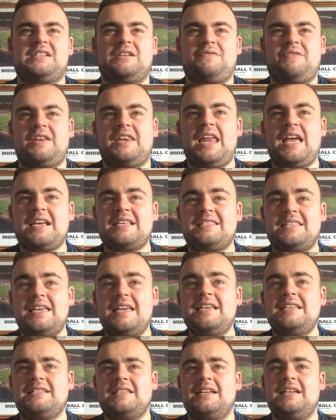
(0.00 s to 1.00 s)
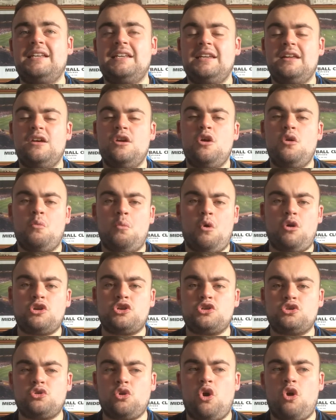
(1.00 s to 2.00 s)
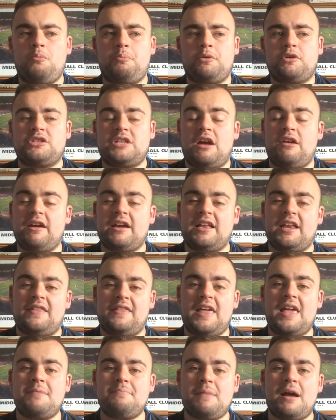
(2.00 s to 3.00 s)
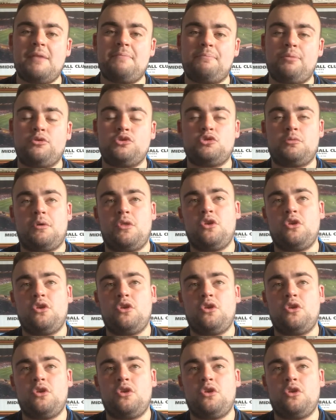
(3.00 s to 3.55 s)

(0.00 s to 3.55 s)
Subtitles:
I think next season, watch Stoke, because I reckon that they might push them.